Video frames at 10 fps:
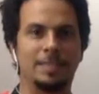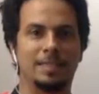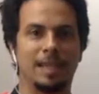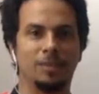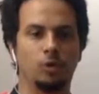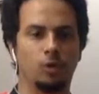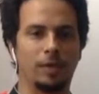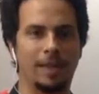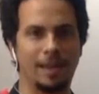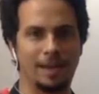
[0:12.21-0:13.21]
Sandro
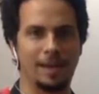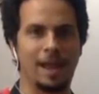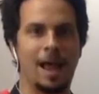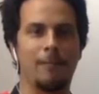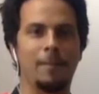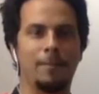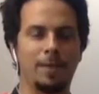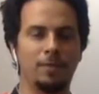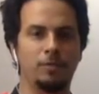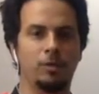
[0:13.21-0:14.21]
Guerra. I'm a
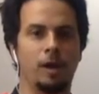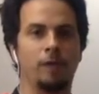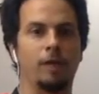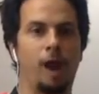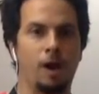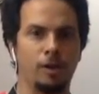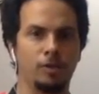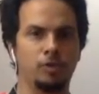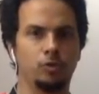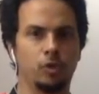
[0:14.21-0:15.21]
painter and art
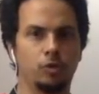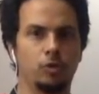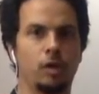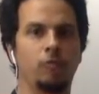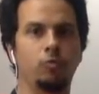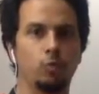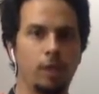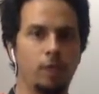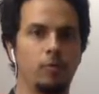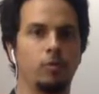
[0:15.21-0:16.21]
instructor, and
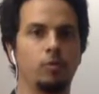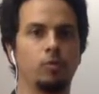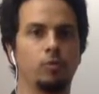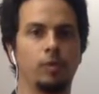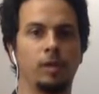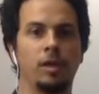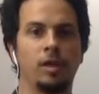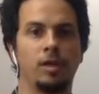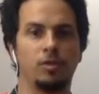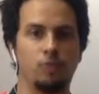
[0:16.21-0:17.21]
today we're going to be
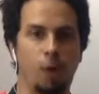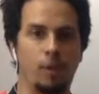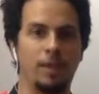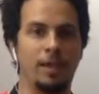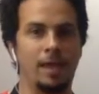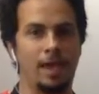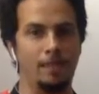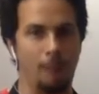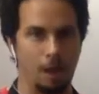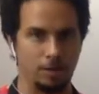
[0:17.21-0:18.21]
drawing a
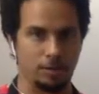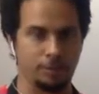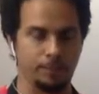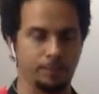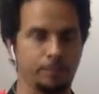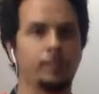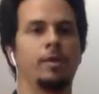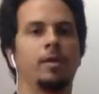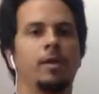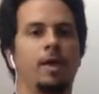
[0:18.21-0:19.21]
box.
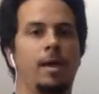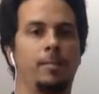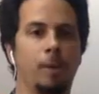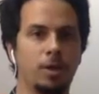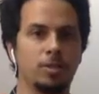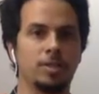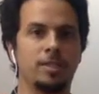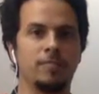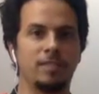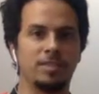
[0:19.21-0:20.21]
A box is a
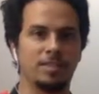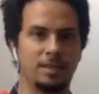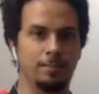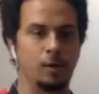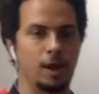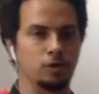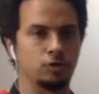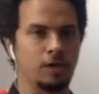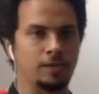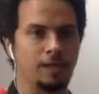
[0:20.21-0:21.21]
very simple
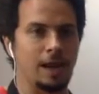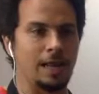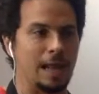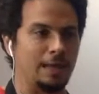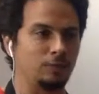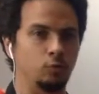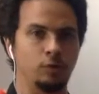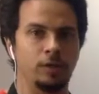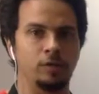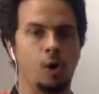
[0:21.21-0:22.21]
exercise that I like
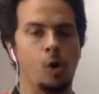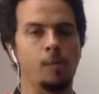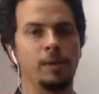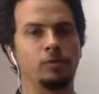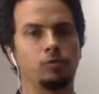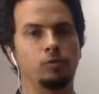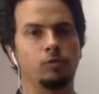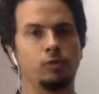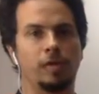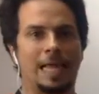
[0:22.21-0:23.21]
doing in all my
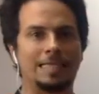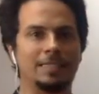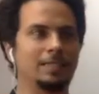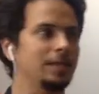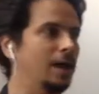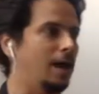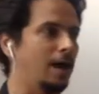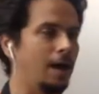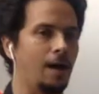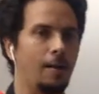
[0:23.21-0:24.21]
introductory classes
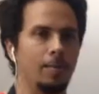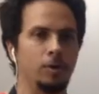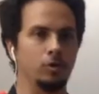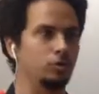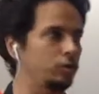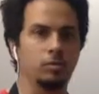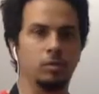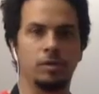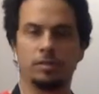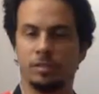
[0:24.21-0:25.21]
because
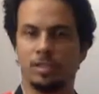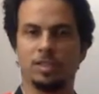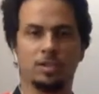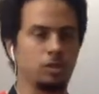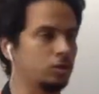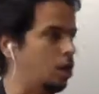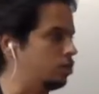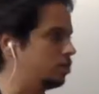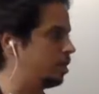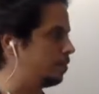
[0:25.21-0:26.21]
it teaches us
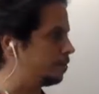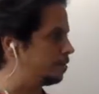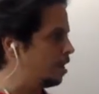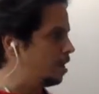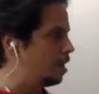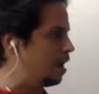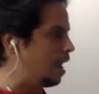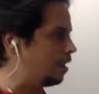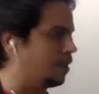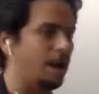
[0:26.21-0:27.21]
concepts
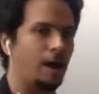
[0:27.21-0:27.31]
like